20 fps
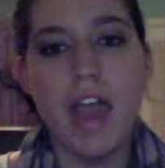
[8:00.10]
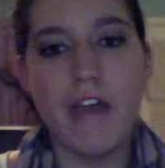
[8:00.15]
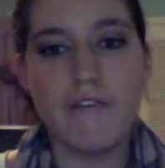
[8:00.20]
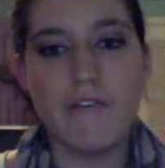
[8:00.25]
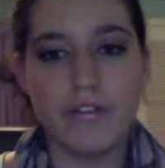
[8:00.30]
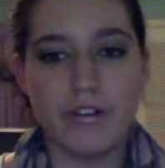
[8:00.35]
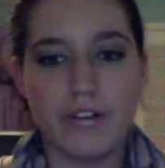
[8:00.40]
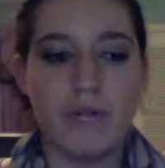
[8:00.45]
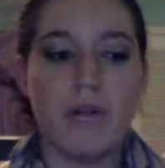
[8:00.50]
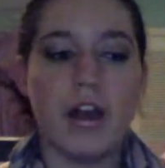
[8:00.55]

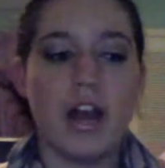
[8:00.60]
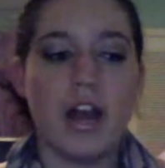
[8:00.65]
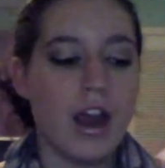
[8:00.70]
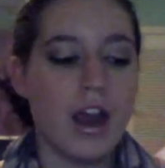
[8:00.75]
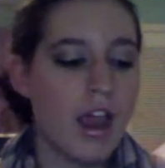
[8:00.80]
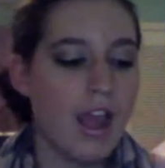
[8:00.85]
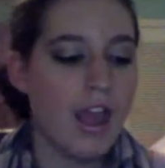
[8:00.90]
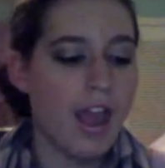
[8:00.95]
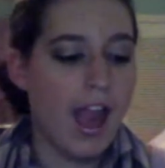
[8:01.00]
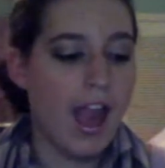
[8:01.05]

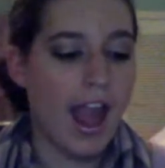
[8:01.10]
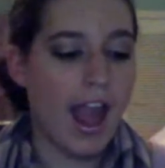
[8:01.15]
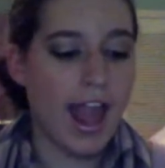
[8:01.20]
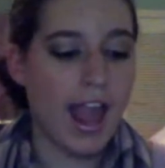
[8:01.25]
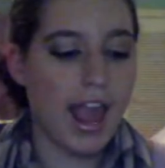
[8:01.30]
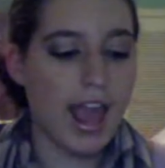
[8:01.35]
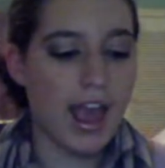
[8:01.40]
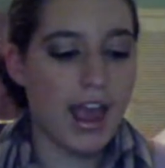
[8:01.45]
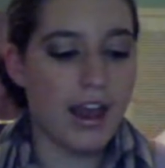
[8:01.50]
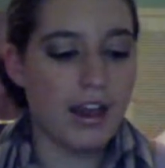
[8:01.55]
everywhere.
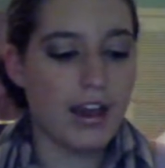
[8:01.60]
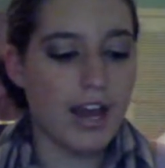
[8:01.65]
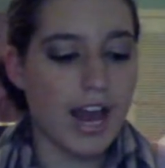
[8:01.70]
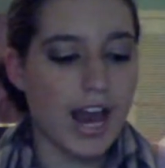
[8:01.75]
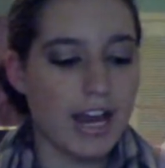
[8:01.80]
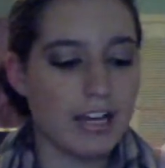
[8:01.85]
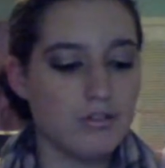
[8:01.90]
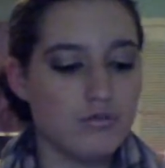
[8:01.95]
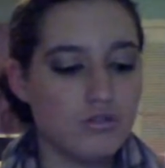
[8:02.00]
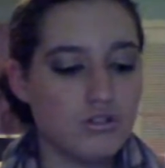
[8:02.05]

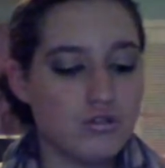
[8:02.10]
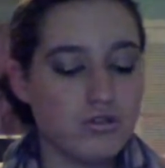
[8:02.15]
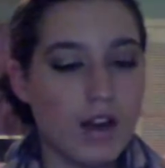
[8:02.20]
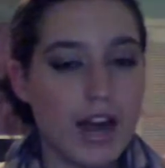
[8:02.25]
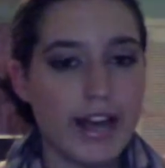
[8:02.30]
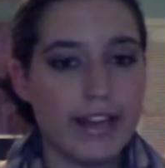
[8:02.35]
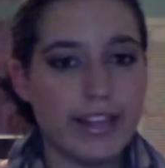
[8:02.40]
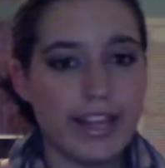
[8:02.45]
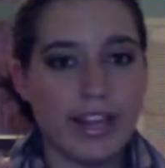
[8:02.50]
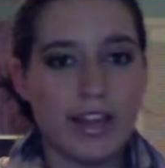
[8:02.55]
And I
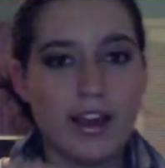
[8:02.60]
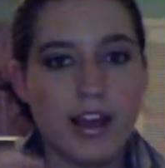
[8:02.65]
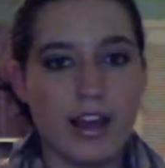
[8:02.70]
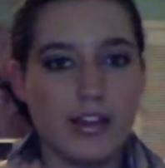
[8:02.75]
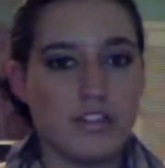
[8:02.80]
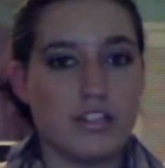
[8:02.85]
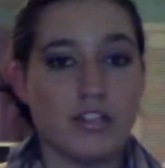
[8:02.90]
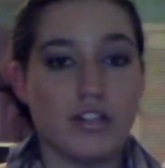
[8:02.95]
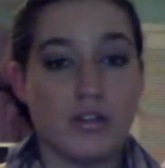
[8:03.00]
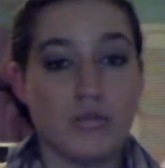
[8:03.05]
tried
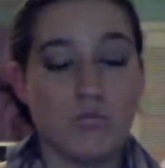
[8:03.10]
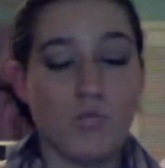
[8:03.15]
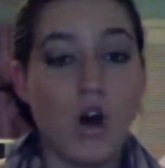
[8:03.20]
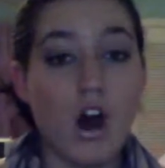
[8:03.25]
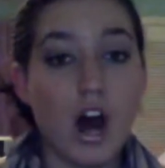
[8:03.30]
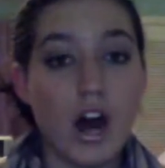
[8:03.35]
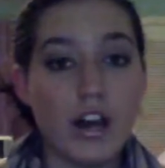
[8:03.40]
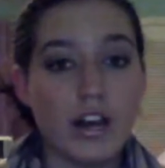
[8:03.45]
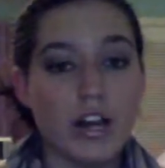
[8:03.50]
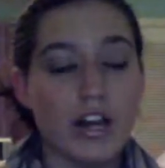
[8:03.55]

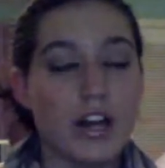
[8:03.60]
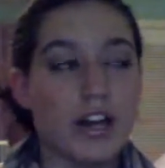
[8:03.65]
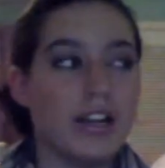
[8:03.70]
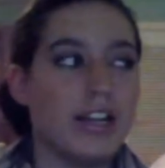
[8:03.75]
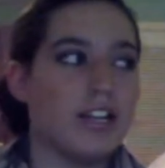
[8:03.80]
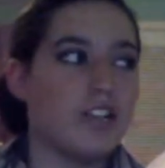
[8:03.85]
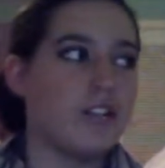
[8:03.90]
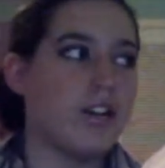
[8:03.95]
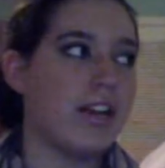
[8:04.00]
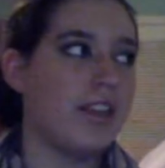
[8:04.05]
water,
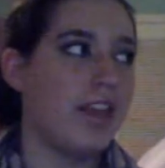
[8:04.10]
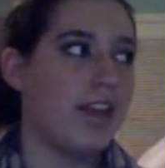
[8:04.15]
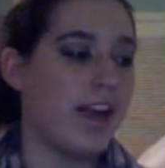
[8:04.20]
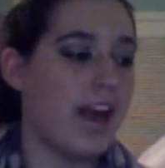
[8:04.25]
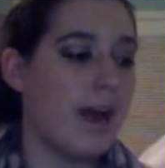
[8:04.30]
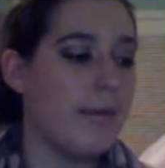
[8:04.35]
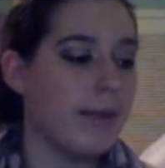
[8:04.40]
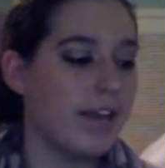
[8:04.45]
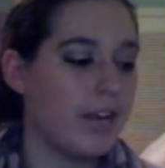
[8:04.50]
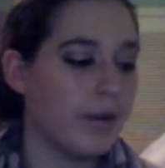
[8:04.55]
and I tried,
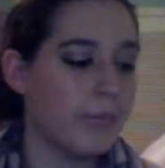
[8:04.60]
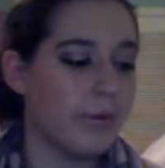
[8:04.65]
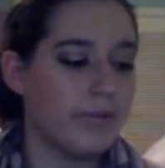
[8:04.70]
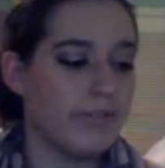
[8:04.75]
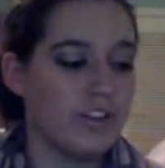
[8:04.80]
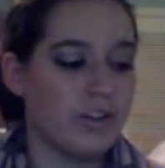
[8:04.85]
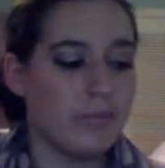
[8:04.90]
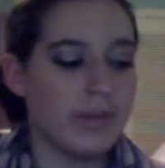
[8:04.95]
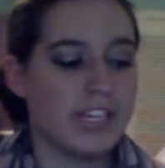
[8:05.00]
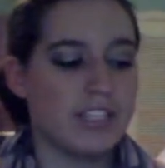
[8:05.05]
like, eye makeup
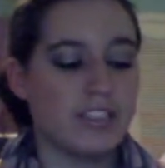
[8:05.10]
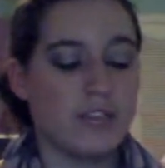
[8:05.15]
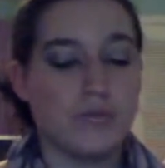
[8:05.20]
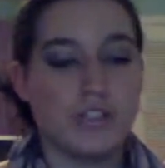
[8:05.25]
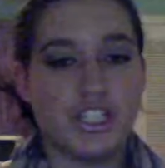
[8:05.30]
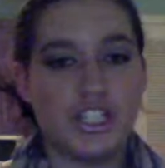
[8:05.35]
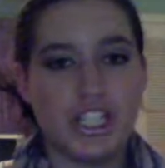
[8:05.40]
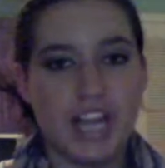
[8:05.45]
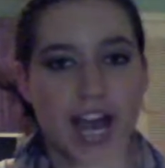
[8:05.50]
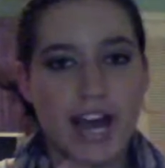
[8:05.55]
remover because
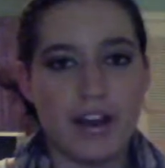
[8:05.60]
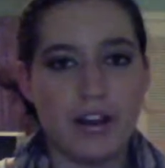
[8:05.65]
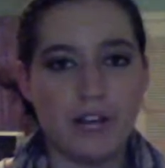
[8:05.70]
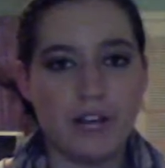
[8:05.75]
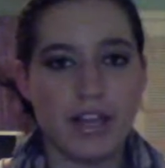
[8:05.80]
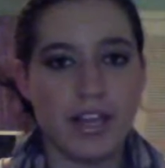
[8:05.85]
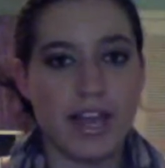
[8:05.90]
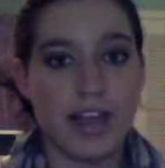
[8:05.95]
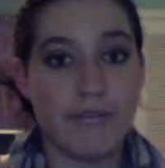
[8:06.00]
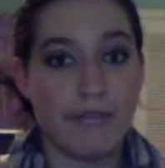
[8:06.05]
there was
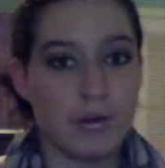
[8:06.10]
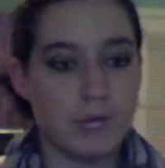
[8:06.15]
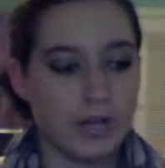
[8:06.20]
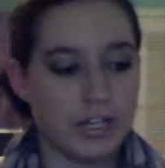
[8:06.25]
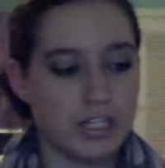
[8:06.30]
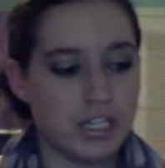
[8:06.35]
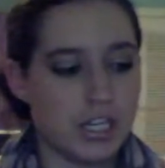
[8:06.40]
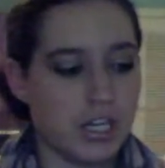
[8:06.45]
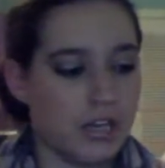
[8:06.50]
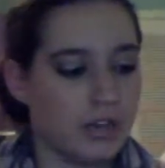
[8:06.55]
shadow, like,
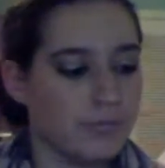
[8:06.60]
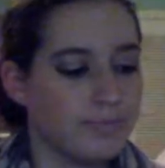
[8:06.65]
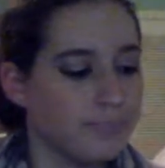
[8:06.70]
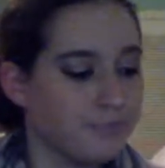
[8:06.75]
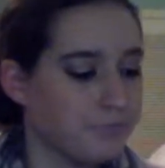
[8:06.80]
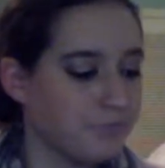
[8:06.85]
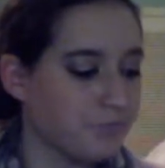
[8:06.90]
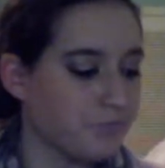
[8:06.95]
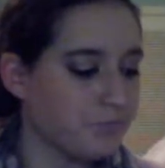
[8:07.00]
everywhere too.